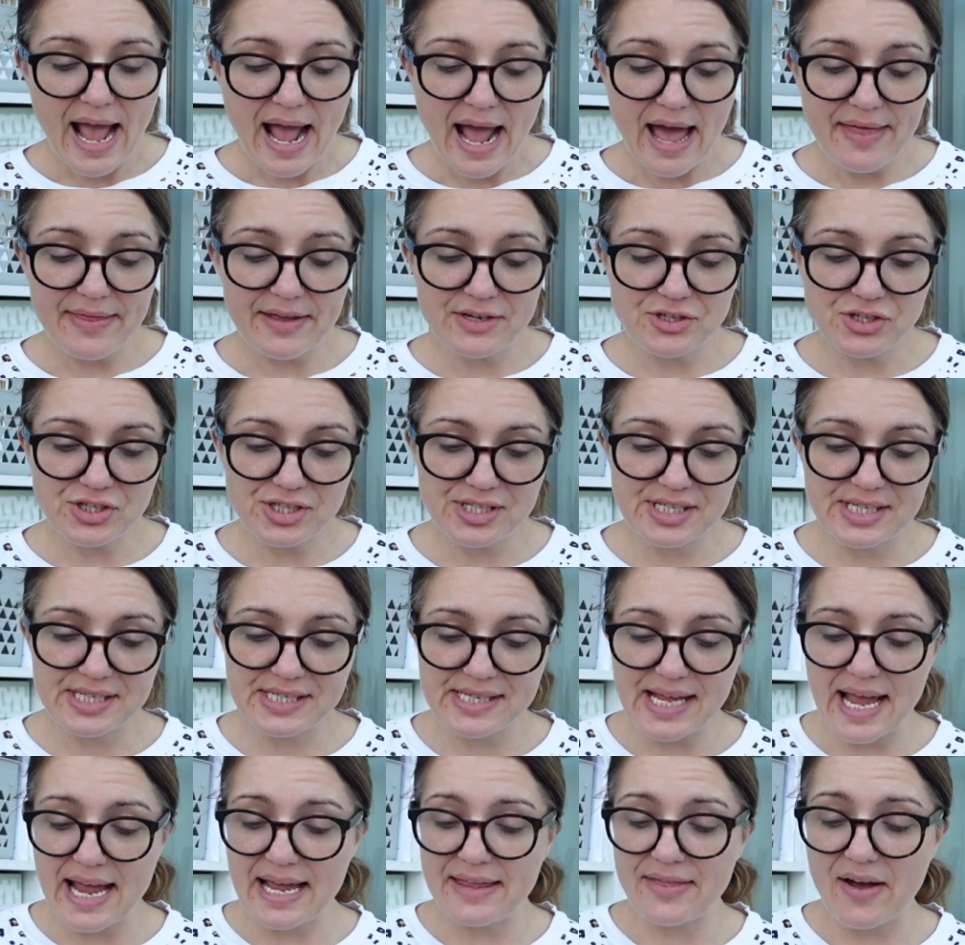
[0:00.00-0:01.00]
And then just to
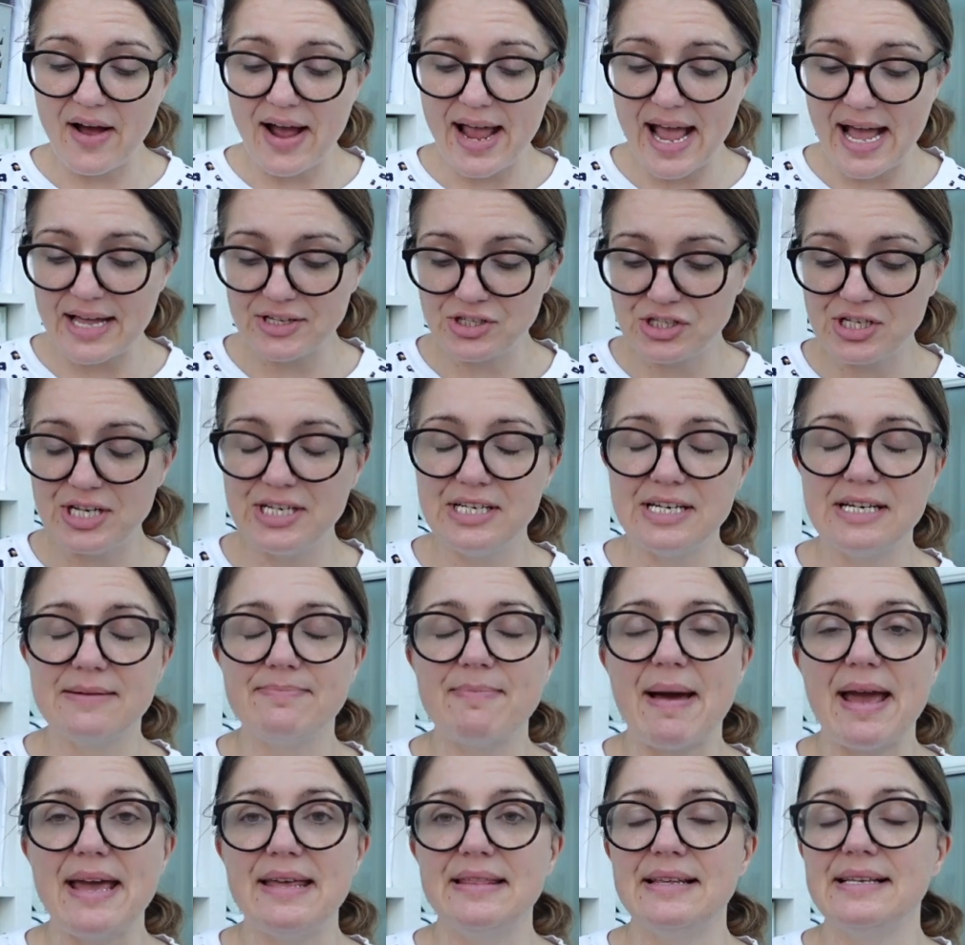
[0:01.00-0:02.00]
say that I actually did
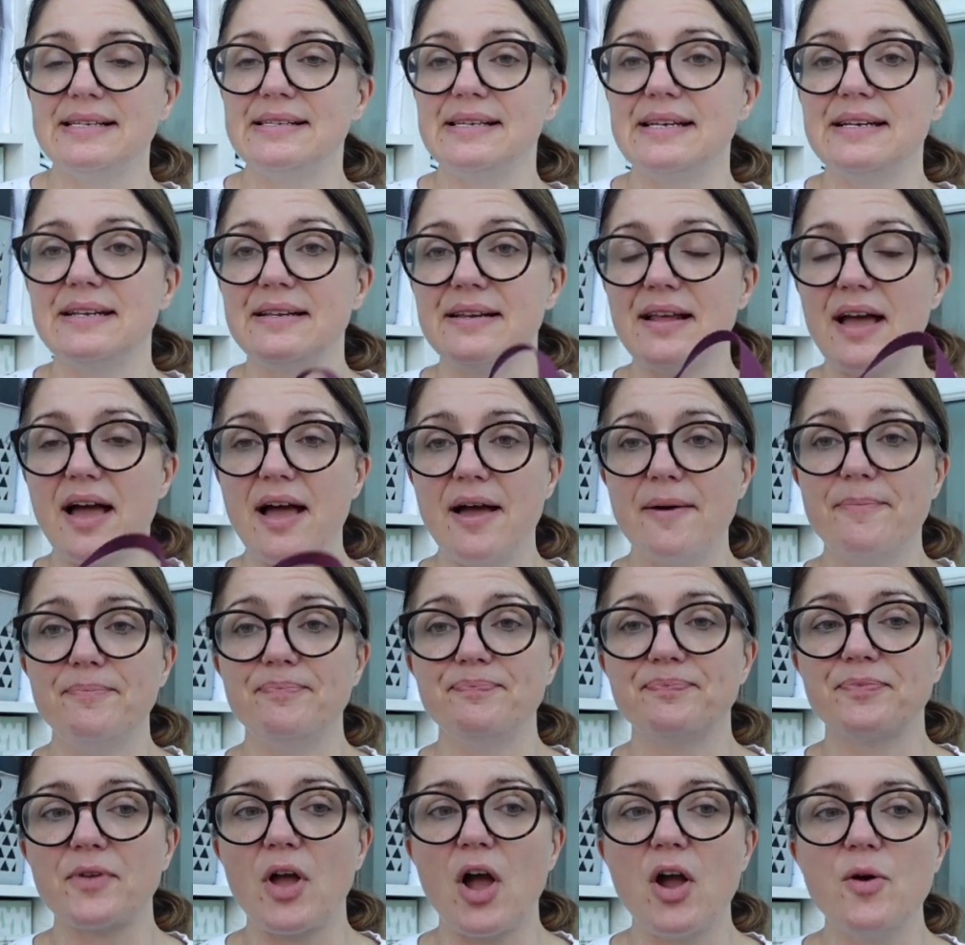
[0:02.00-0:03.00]
make this in,
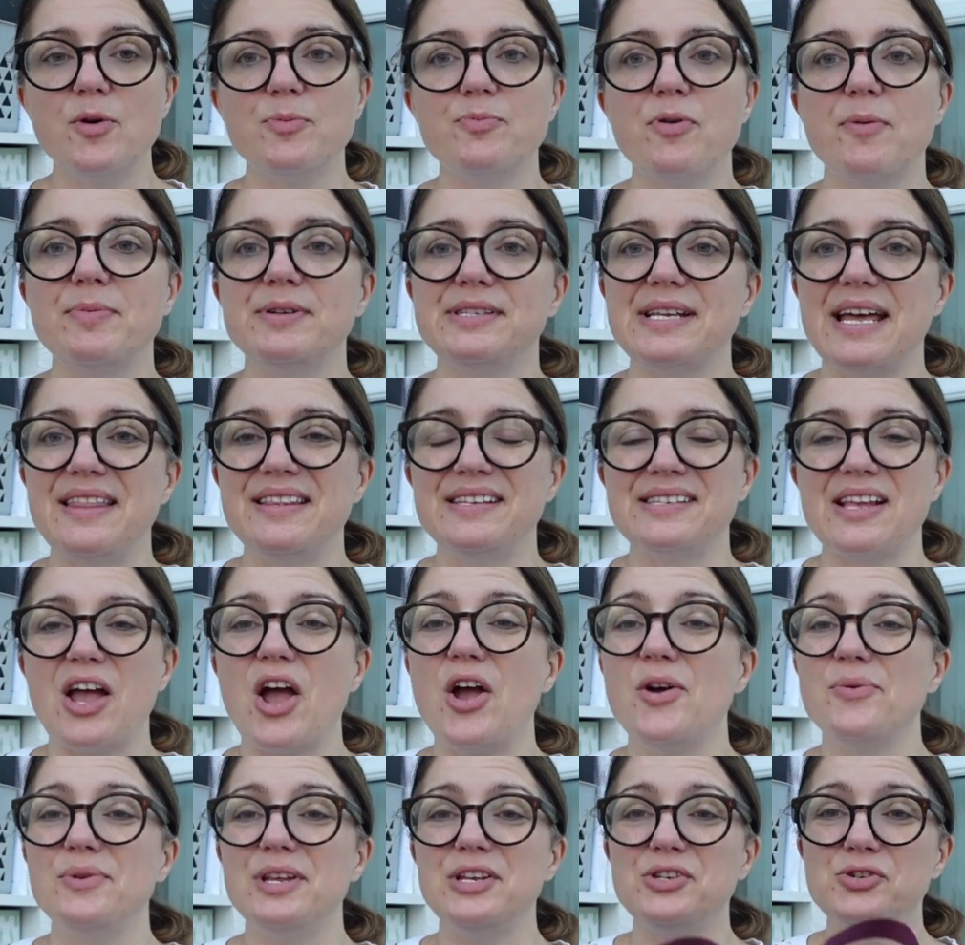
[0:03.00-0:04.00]
I would probably say this
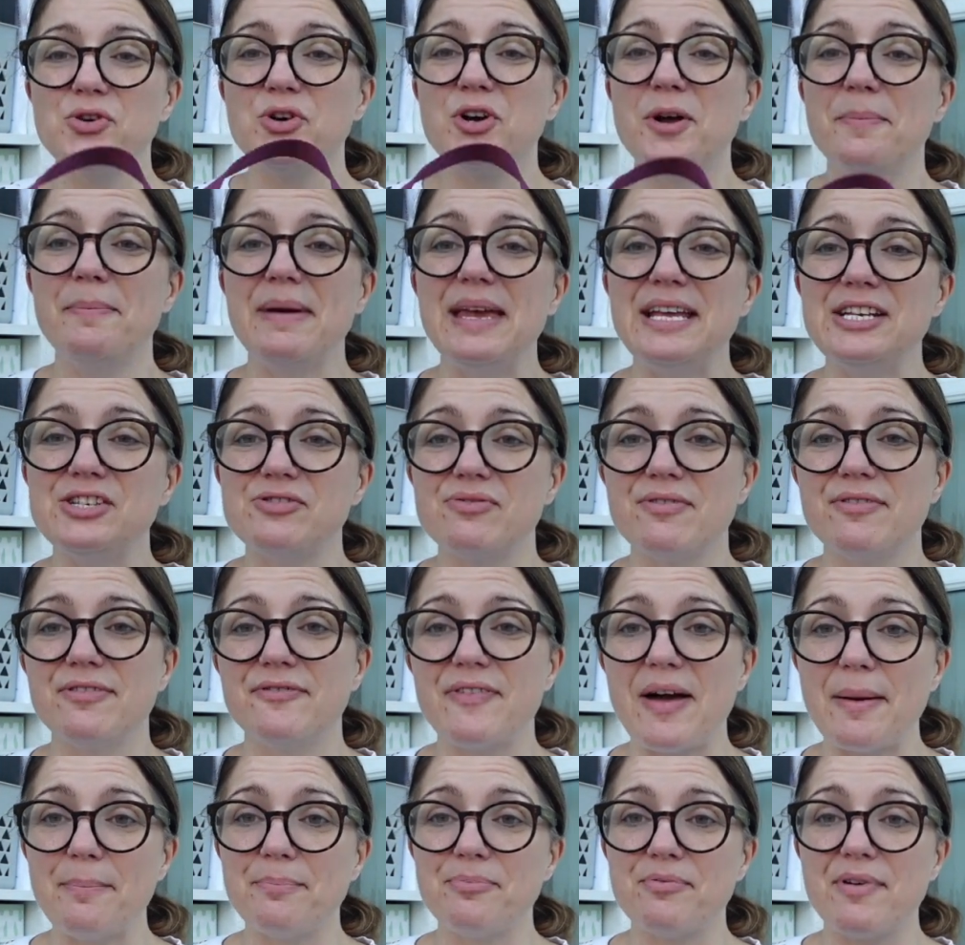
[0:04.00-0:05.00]
only took a metre of
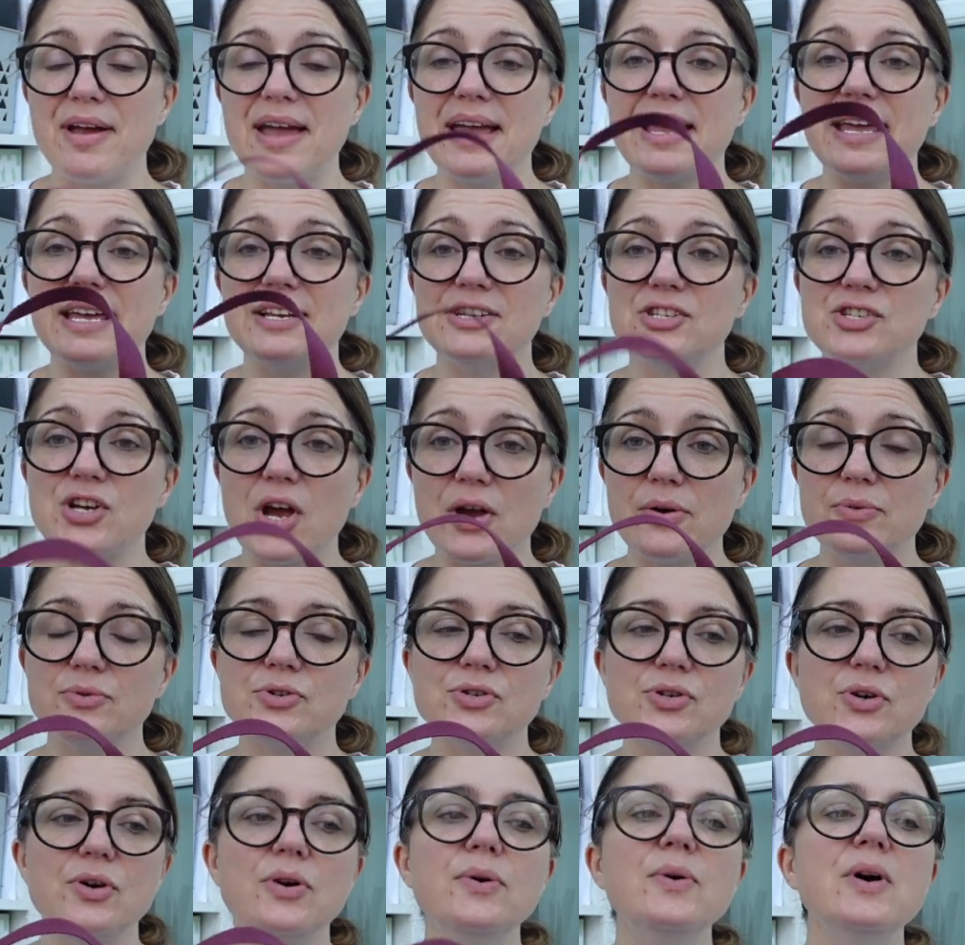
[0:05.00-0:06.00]
fabric in
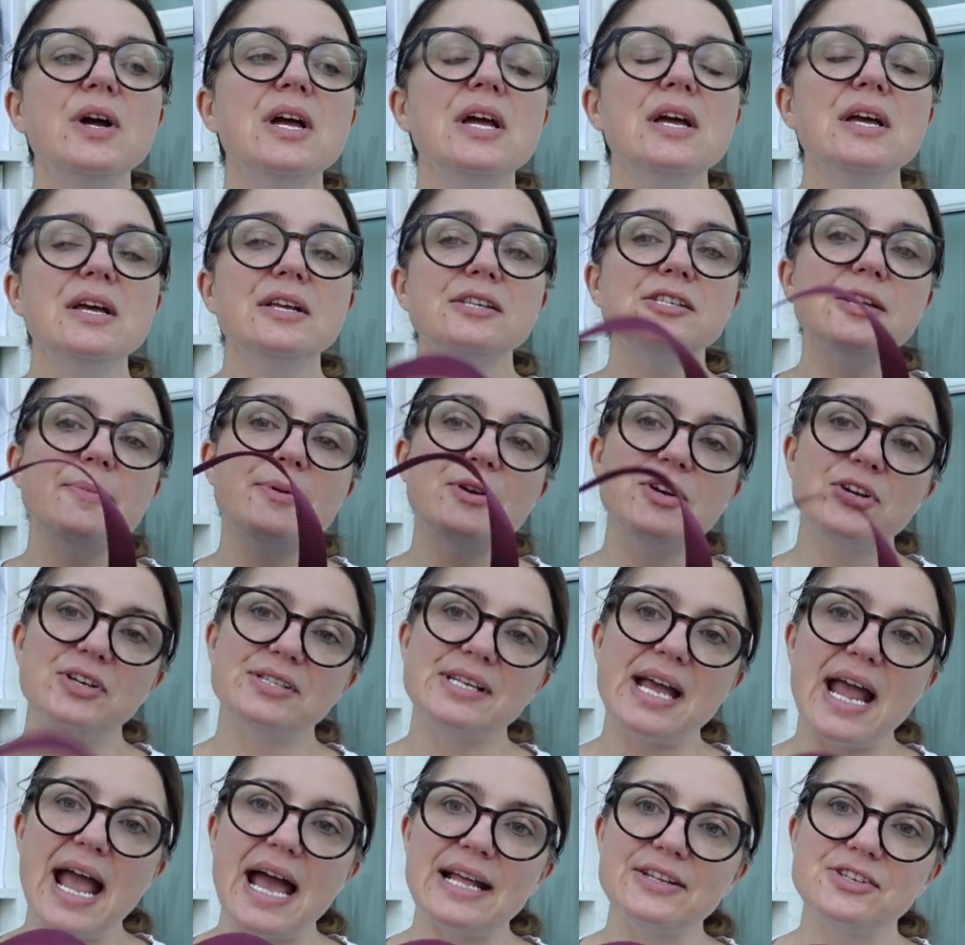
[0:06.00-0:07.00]
total. So because
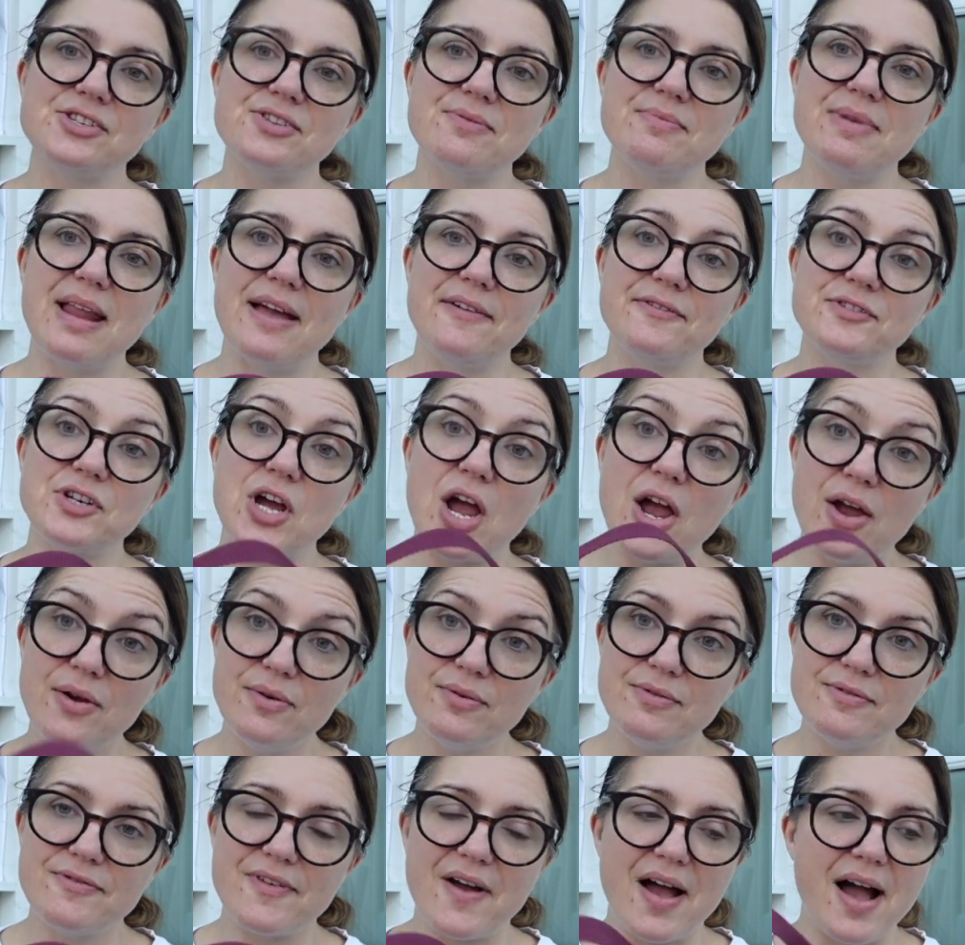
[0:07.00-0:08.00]
I had some left
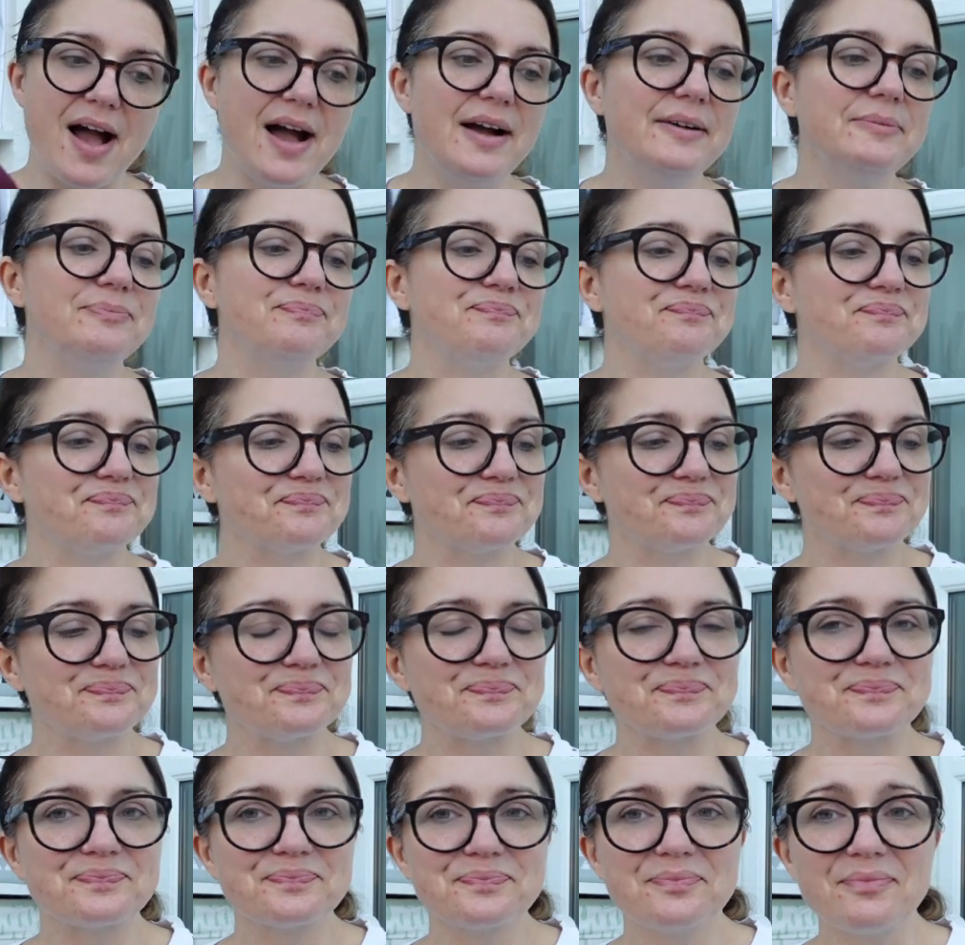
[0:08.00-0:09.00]
over,
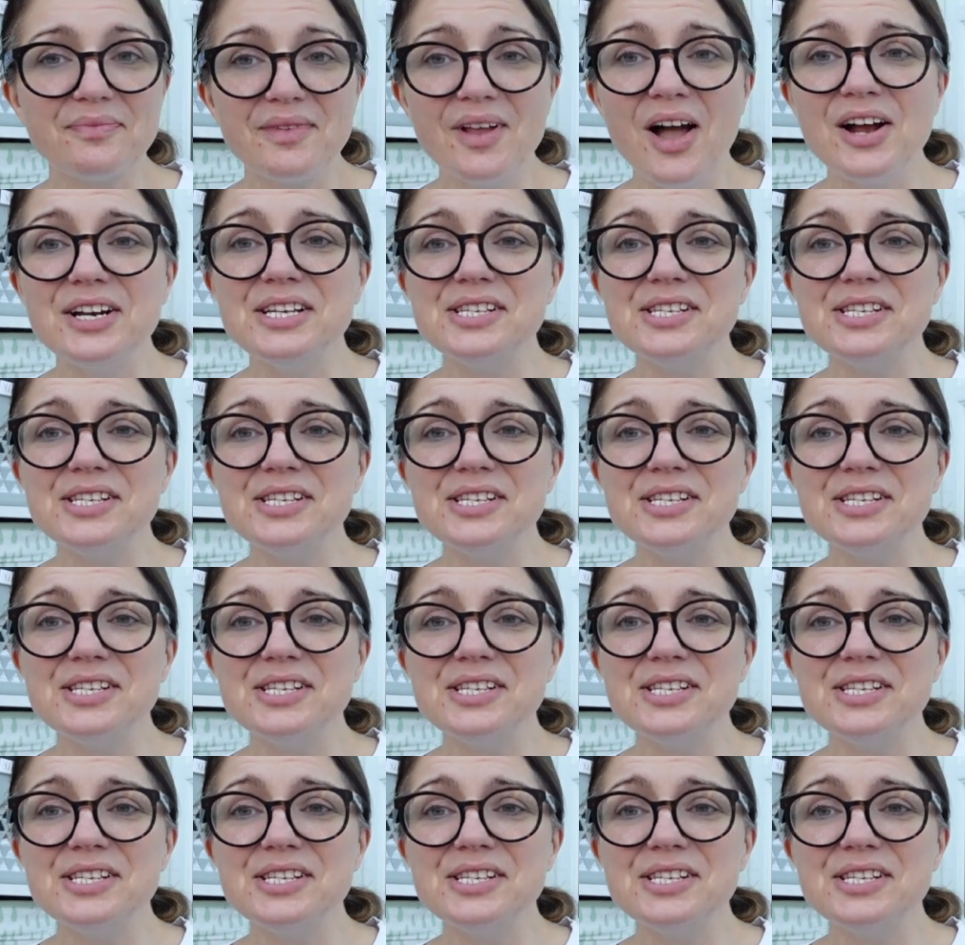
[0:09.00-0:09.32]
I